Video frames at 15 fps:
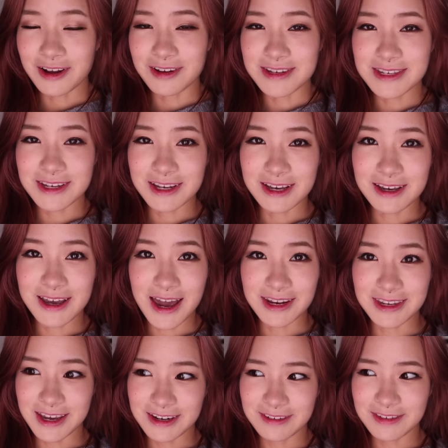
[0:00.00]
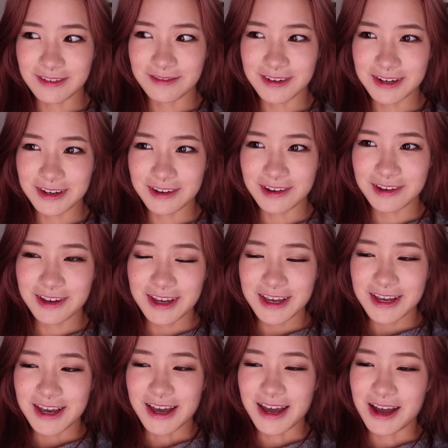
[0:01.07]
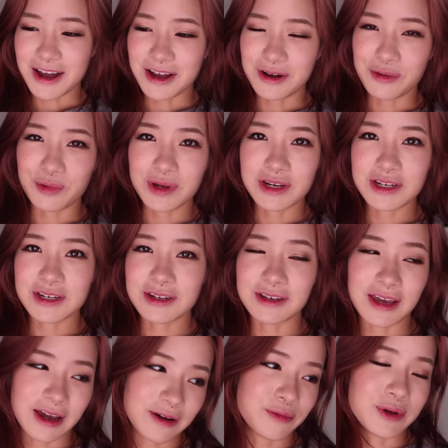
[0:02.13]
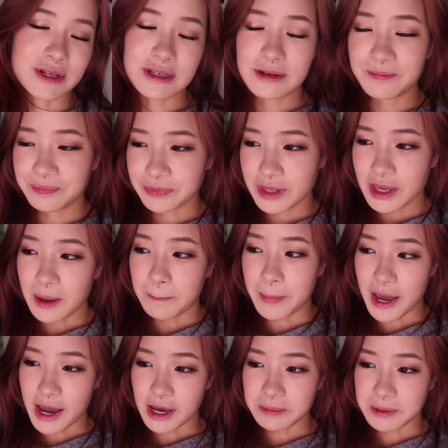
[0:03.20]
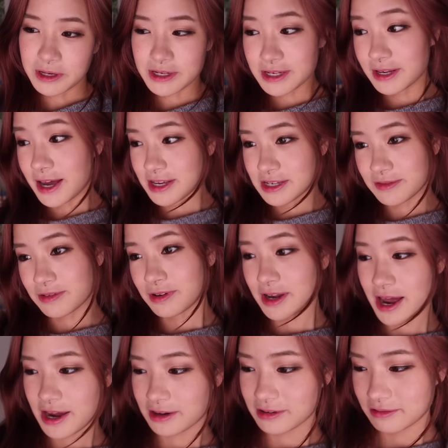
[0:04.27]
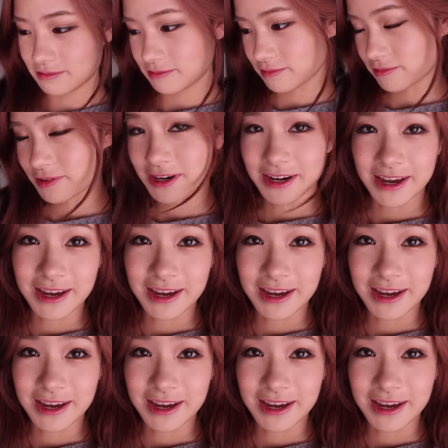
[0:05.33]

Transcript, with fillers: I got sick at the end of the video uh, which yeah was bad because it lasted for like three